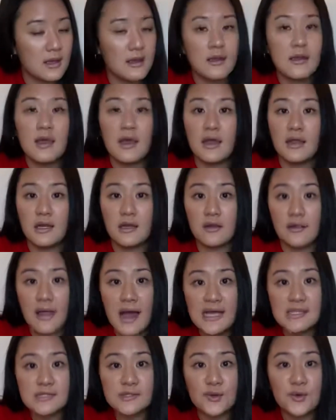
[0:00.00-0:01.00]
our
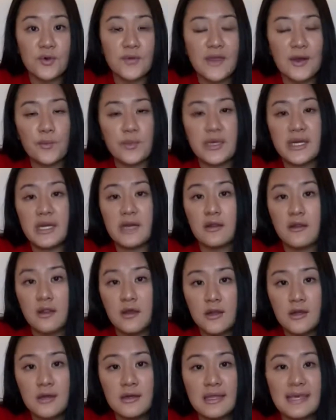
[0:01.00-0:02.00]
last chord that we need to
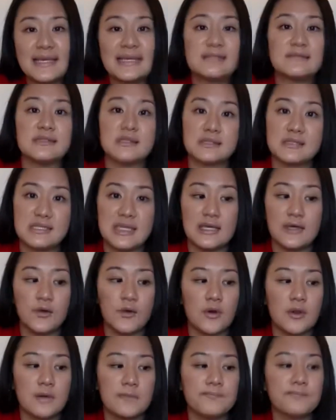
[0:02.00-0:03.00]
learn is the C
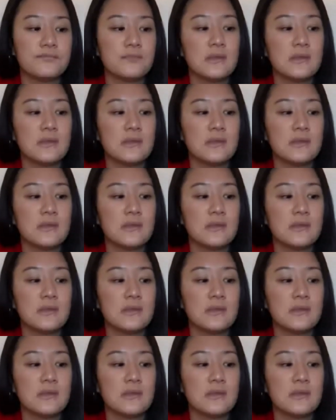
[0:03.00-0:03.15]
chord.